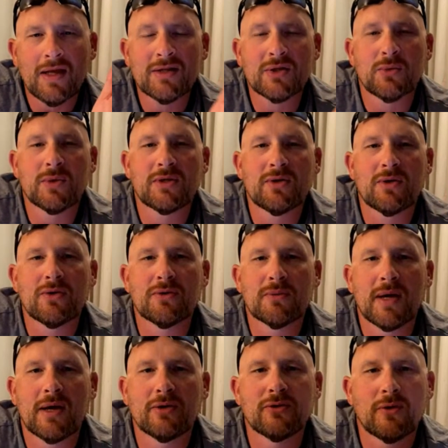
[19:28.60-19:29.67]
and so we turned
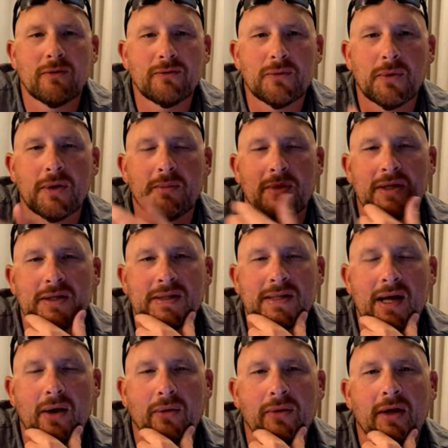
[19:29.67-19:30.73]
around, drove 20 minutes
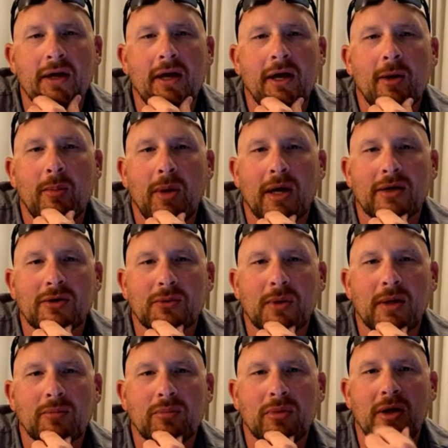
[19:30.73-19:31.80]
south, back to
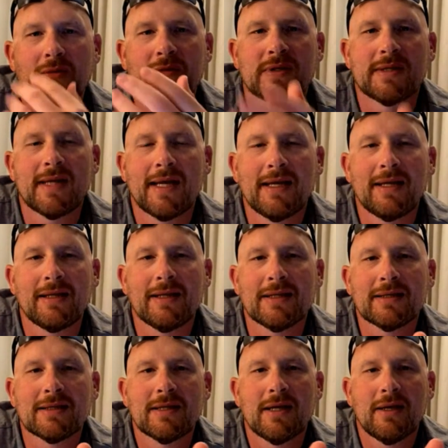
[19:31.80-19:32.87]
Red Bluff, stayed in
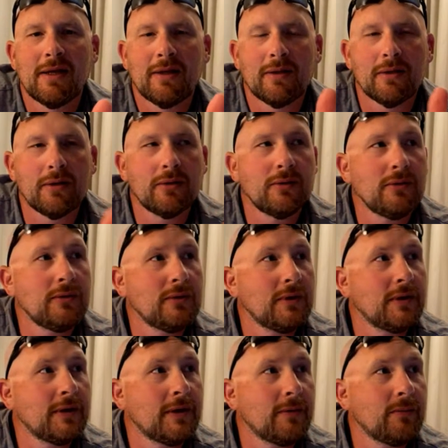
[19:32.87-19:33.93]
this
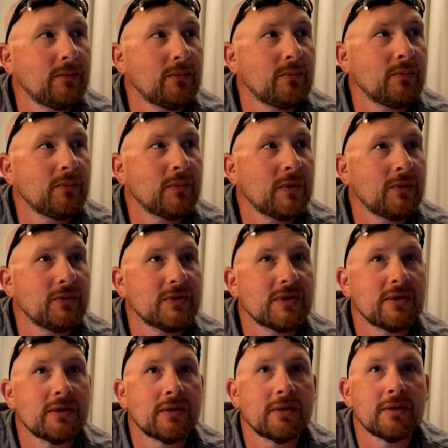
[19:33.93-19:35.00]
little. It
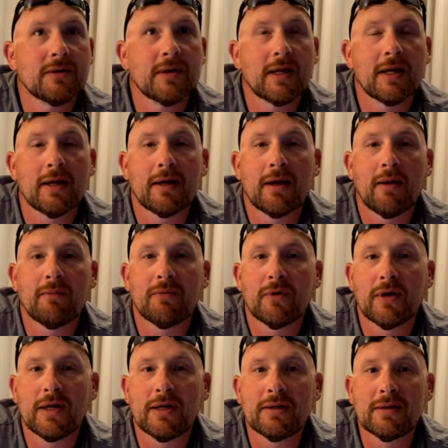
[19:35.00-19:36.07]
was like a
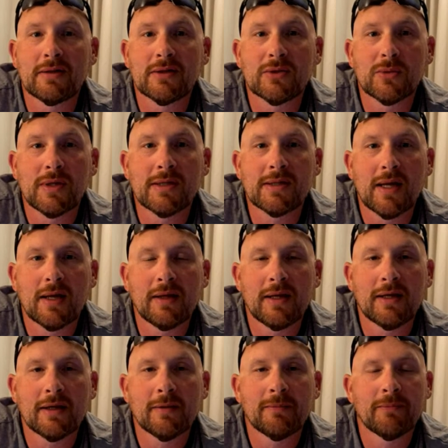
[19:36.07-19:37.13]
Comfort Inn and Suites, I
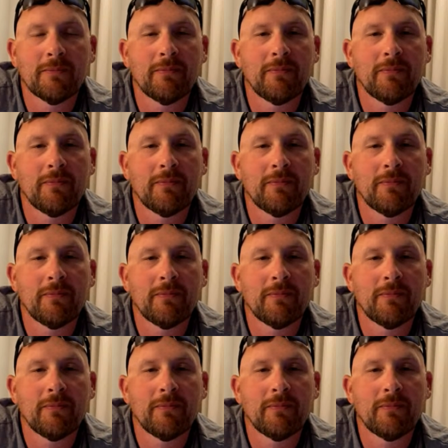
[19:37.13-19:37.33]
think,